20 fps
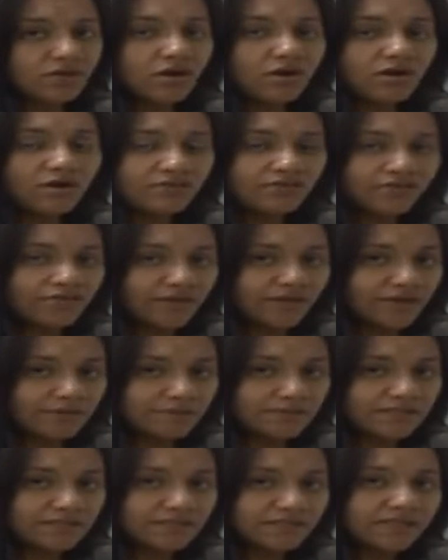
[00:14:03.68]
car
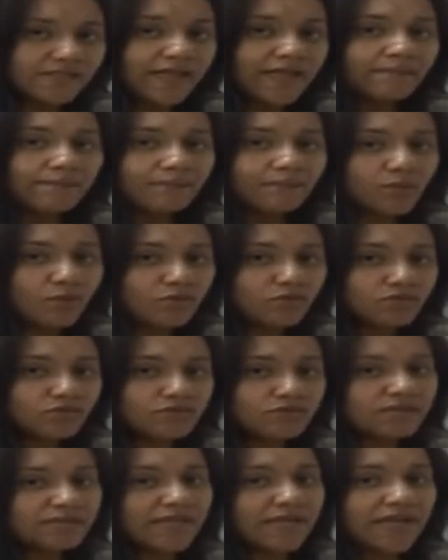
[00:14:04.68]
frames, lamp
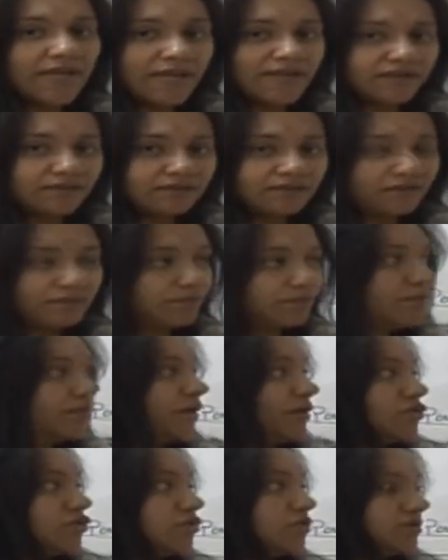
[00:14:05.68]
posts, and
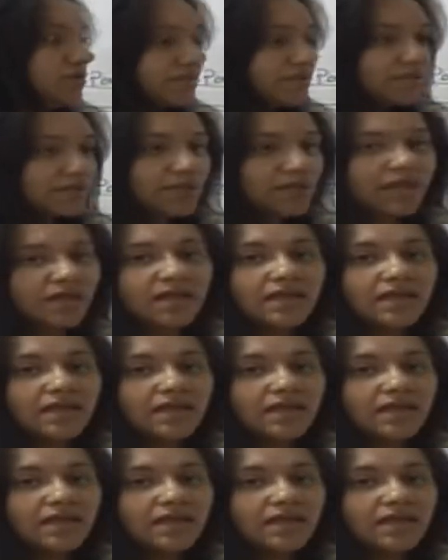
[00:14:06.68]
bridges.